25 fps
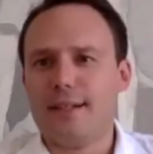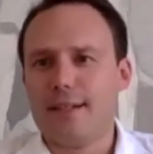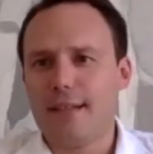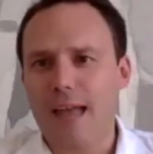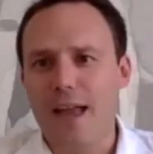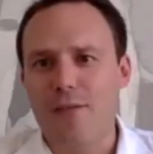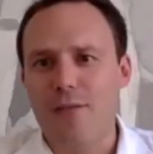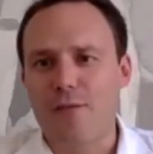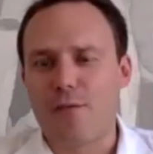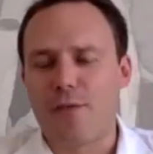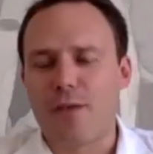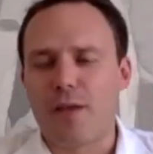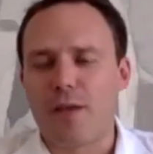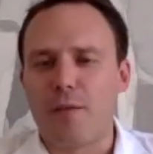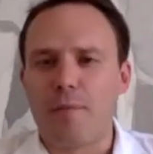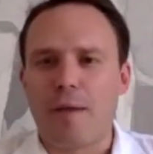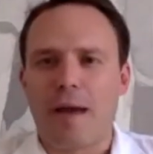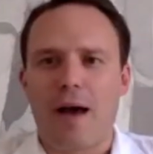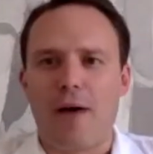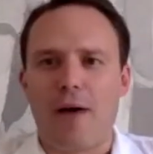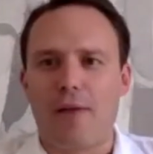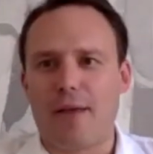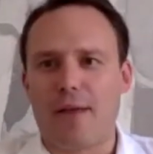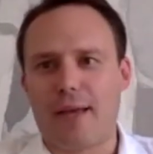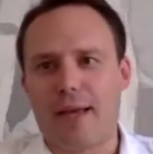everything
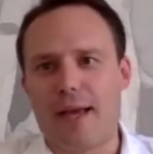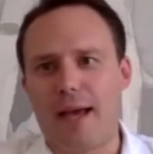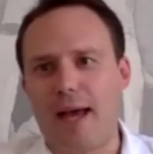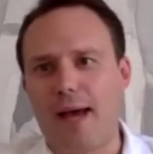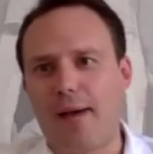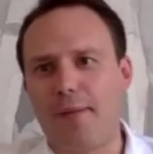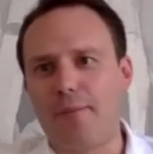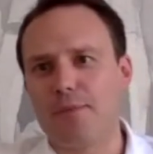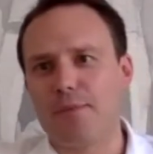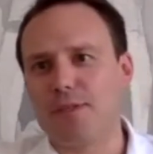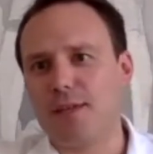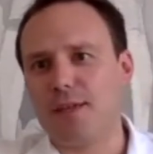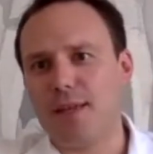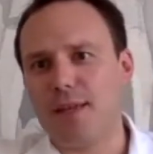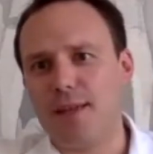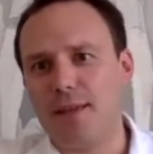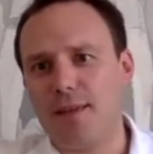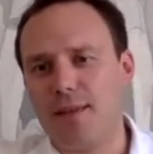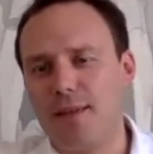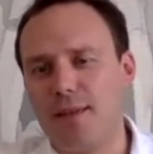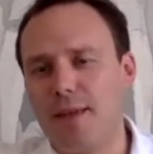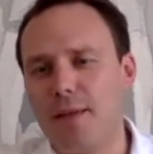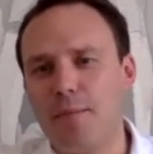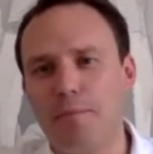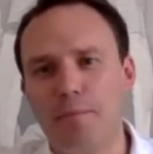about the camps,
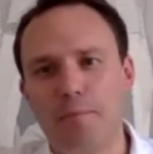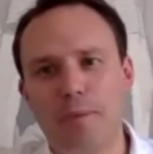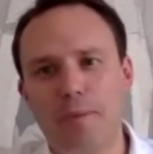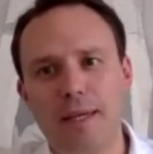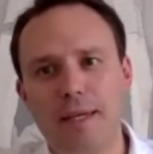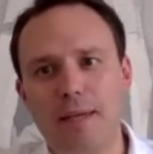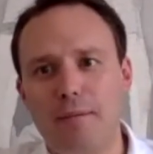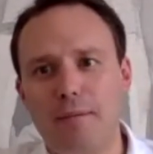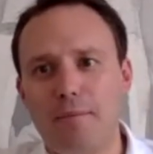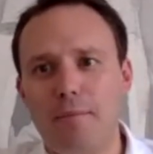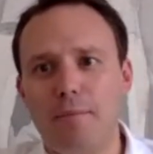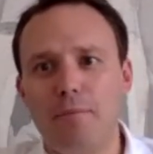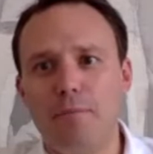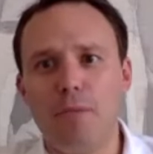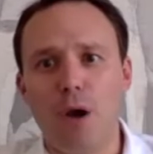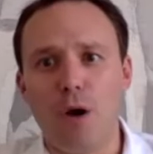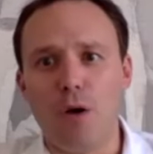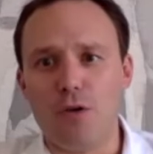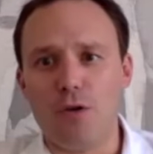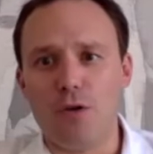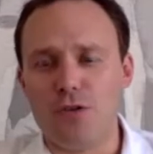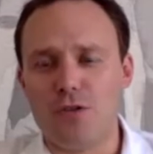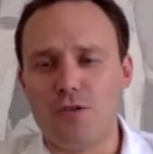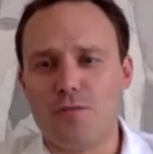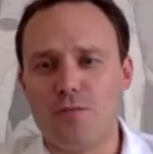they beat
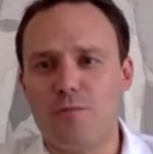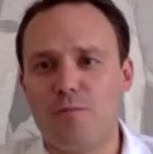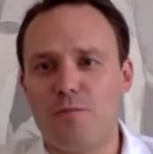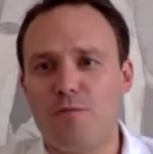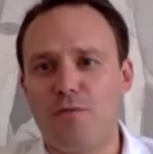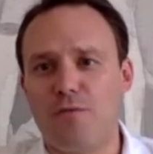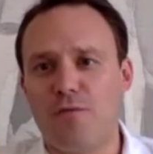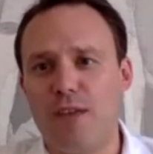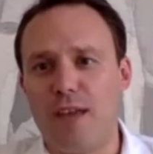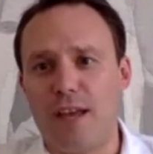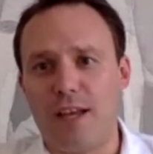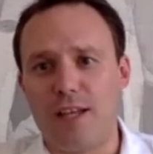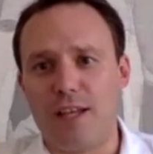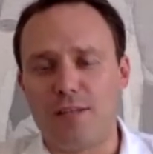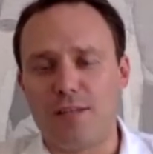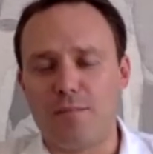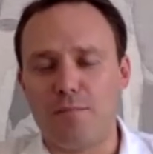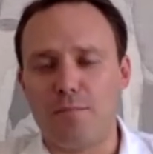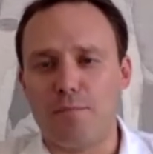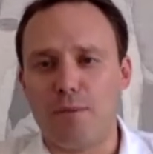most fixed